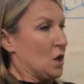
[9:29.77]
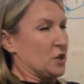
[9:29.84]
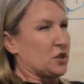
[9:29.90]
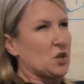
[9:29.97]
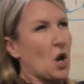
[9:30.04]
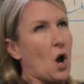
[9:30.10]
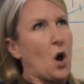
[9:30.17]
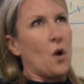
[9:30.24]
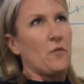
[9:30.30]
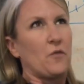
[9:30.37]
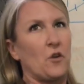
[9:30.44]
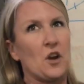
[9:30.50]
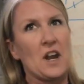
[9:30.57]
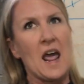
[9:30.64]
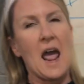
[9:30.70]
So
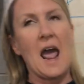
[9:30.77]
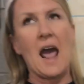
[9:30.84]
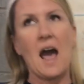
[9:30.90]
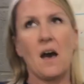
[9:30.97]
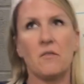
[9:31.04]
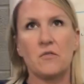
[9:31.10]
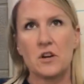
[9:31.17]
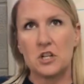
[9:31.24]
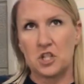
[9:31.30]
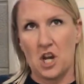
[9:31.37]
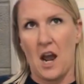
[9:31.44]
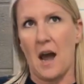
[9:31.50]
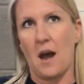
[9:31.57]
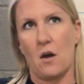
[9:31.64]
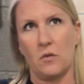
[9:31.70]
for an average
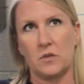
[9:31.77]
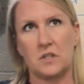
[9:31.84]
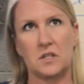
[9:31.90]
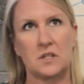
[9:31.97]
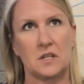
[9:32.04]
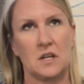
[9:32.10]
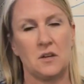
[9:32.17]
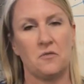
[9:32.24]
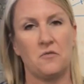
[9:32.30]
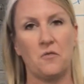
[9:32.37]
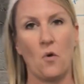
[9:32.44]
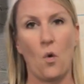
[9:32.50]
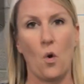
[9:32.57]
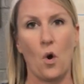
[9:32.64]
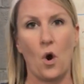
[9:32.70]
house,
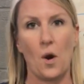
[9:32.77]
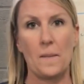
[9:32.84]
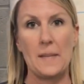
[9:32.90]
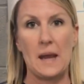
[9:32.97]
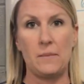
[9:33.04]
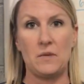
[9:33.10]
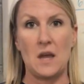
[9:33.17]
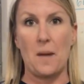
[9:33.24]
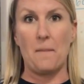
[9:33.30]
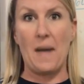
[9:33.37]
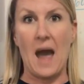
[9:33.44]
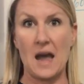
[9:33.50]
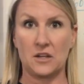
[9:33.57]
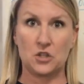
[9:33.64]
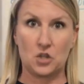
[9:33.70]
for maybe a
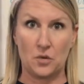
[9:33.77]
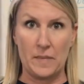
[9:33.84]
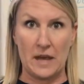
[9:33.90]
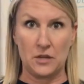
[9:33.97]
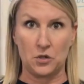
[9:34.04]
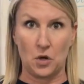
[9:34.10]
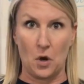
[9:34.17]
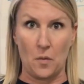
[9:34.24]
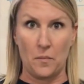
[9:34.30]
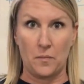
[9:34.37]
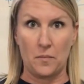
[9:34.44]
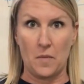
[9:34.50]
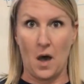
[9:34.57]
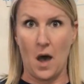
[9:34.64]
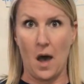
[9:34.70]
master bedroom,
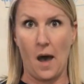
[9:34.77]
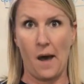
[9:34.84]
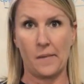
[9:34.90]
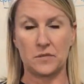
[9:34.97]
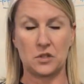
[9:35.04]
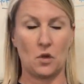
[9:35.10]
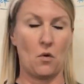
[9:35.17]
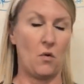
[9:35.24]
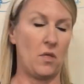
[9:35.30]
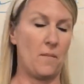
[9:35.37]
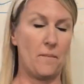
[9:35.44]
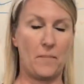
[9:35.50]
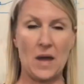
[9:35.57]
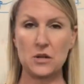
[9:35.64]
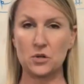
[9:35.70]
um, so the
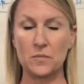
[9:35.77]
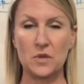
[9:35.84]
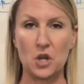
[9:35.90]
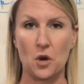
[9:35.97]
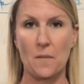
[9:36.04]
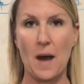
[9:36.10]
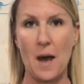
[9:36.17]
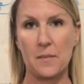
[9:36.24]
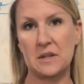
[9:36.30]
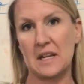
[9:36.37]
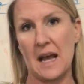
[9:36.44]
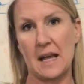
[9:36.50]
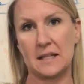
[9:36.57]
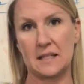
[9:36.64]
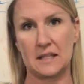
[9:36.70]
bedroom that your mom and
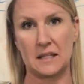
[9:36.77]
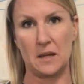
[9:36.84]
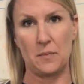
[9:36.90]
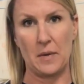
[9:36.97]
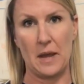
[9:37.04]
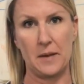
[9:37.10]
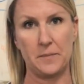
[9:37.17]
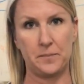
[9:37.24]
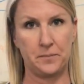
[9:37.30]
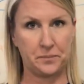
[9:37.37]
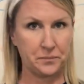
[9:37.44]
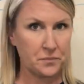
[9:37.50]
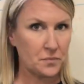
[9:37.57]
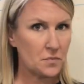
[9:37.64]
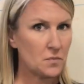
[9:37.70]
dad sleep
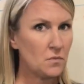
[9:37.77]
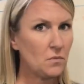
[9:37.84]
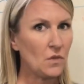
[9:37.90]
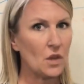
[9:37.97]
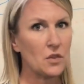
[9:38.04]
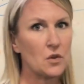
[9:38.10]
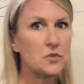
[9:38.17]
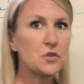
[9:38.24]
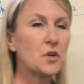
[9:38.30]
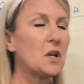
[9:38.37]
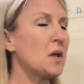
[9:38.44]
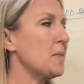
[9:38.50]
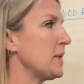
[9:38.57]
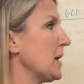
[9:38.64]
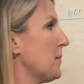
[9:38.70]
in, those are
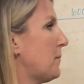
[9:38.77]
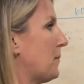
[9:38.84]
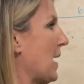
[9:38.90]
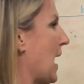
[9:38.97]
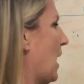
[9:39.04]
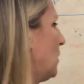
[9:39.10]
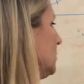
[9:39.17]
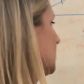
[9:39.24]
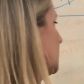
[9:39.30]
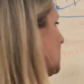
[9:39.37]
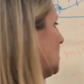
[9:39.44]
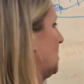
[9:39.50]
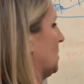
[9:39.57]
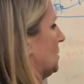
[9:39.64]
gonna be about